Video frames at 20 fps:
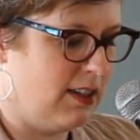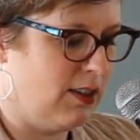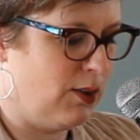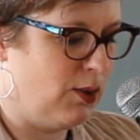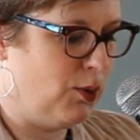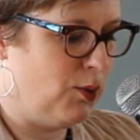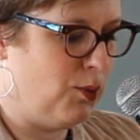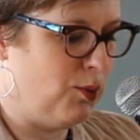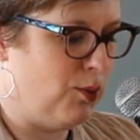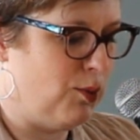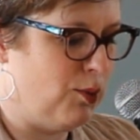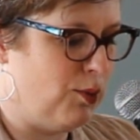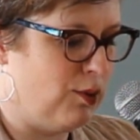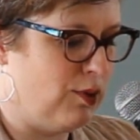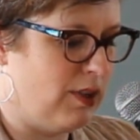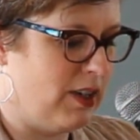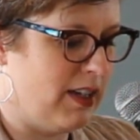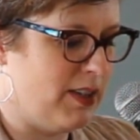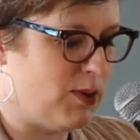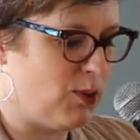
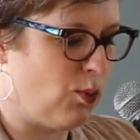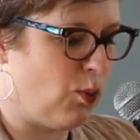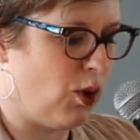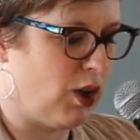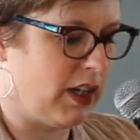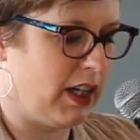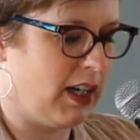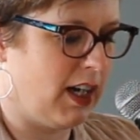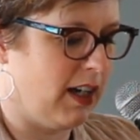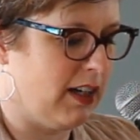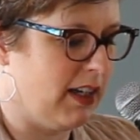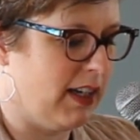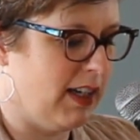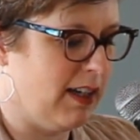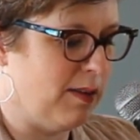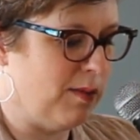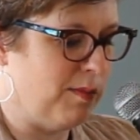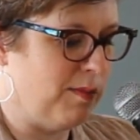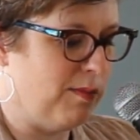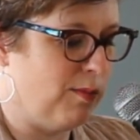who is working
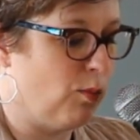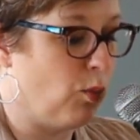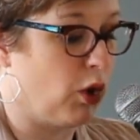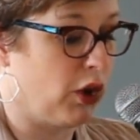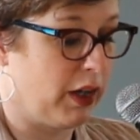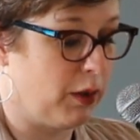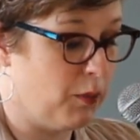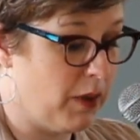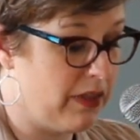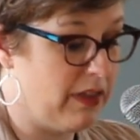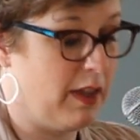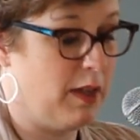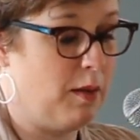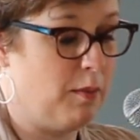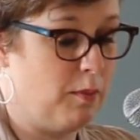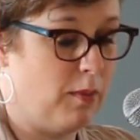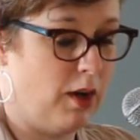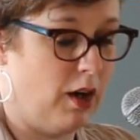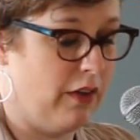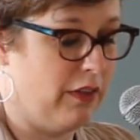with
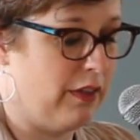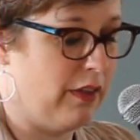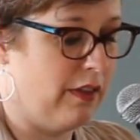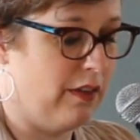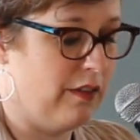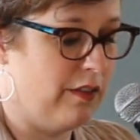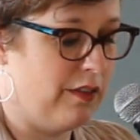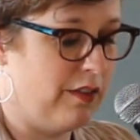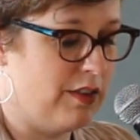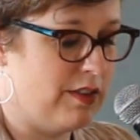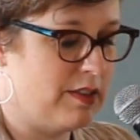him on